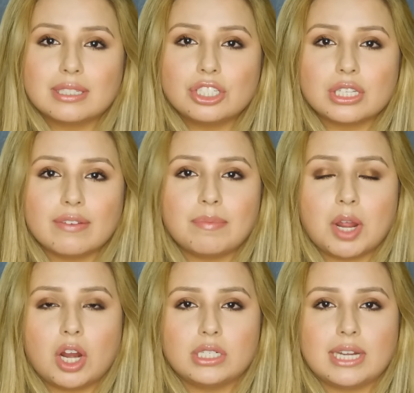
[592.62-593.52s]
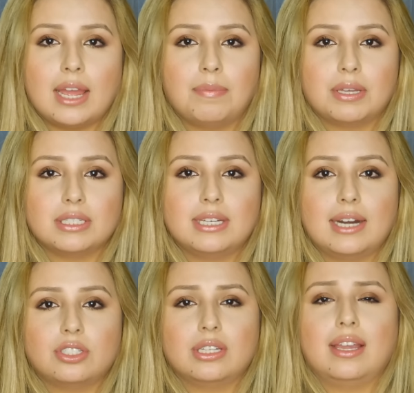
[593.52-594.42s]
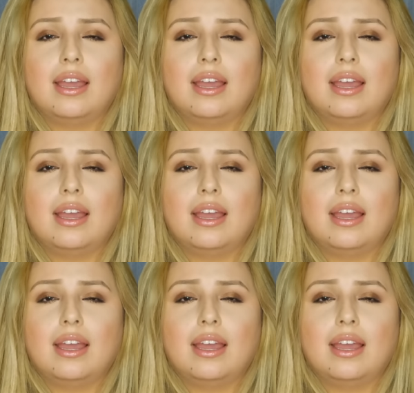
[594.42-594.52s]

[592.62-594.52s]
just giving me a hard time, because the doctor's like,